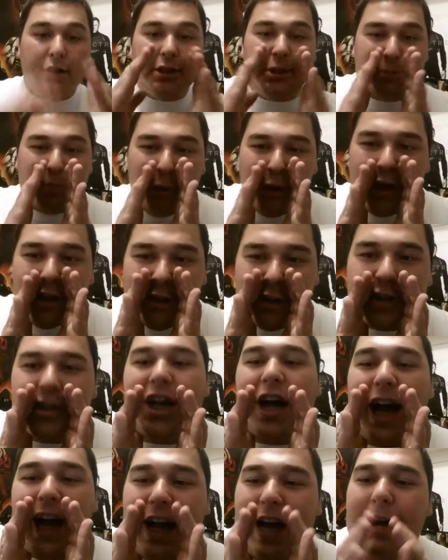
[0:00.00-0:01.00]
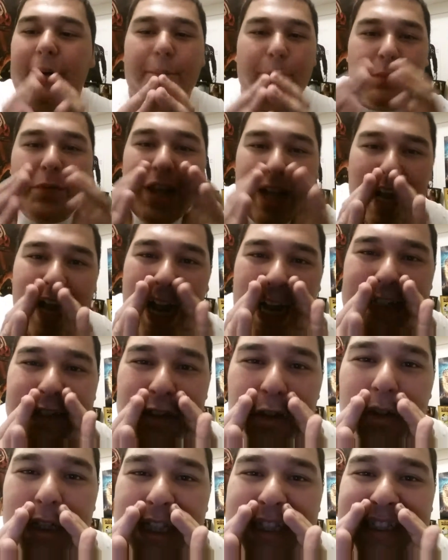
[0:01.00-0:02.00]
Spoilers. I
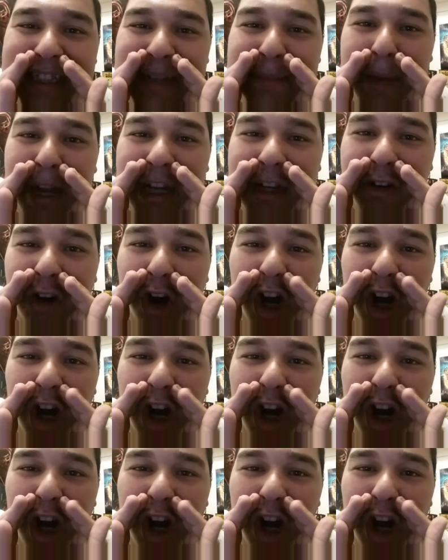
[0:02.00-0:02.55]
do this in my